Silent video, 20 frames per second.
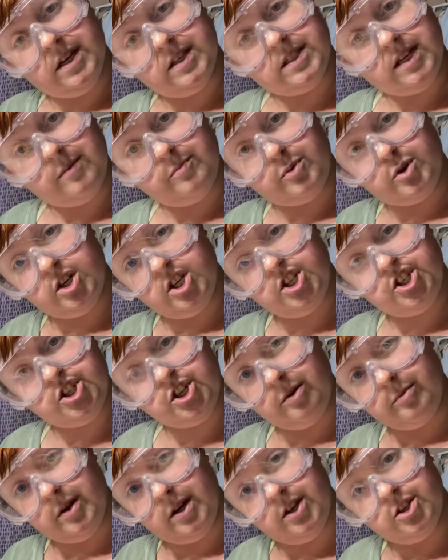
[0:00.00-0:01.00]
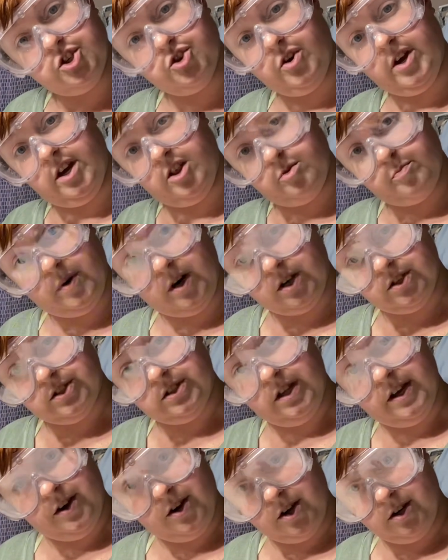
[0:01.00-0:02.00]
I'm pretty sure I'm going to enjoy other parts
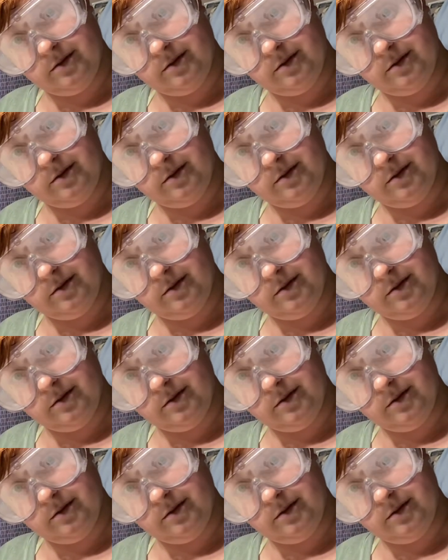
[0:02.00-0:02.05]
later.